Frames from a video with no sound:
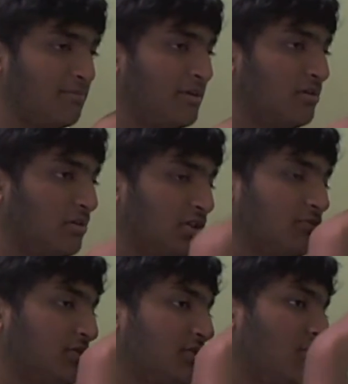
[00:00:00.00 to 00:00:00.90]
period. This
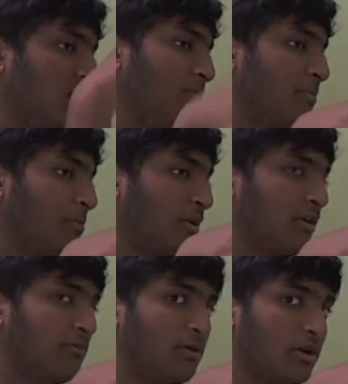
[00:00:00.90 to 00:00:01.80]
was third
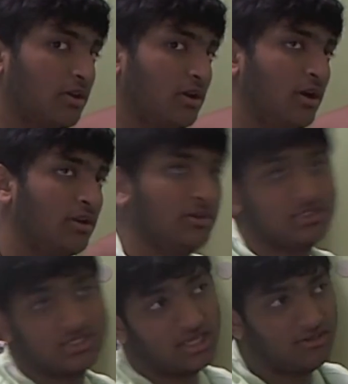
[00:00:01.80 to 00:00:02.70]
period where I got it.
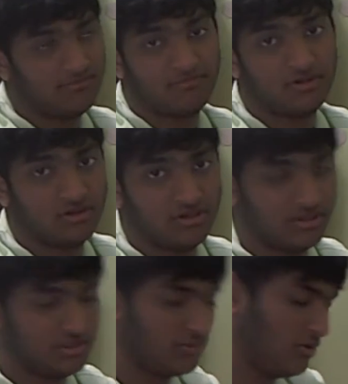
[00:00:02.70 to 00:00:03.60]
Second period
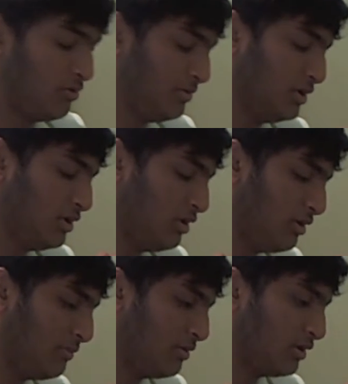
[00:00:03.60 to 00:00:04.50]
is where I opened it
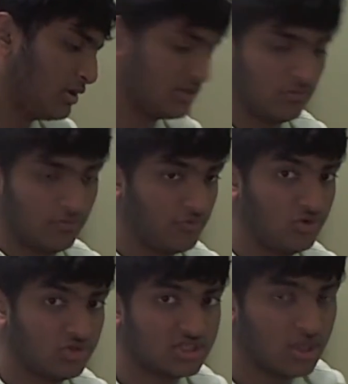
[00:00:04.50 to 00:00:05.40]
up. Because it reversed.